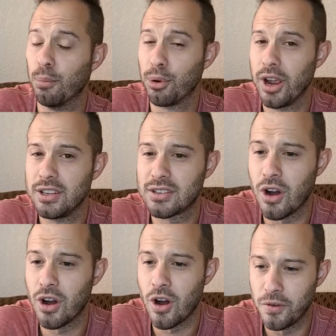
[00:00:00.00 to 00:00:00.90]
the
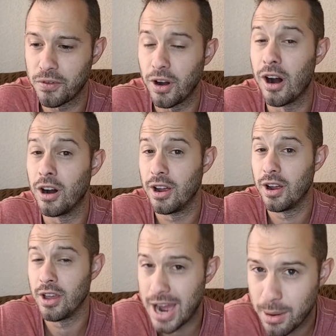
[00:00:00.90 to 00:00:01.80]
price of uh,
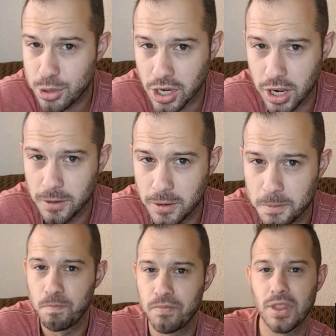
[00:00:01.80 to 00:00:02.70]
an option
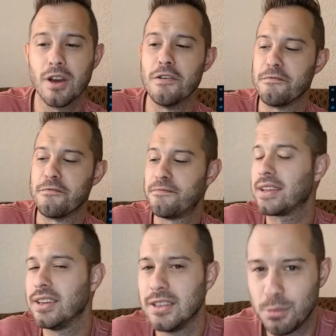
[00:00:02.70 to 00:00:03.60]

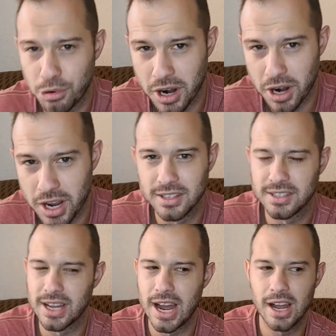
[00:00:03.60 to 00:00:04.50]
affecting the price of
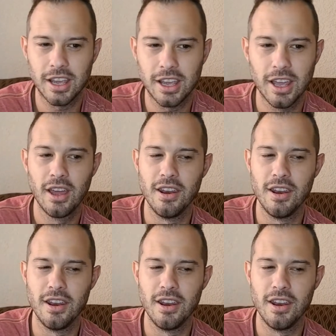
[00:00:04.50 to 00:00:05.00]
the stock.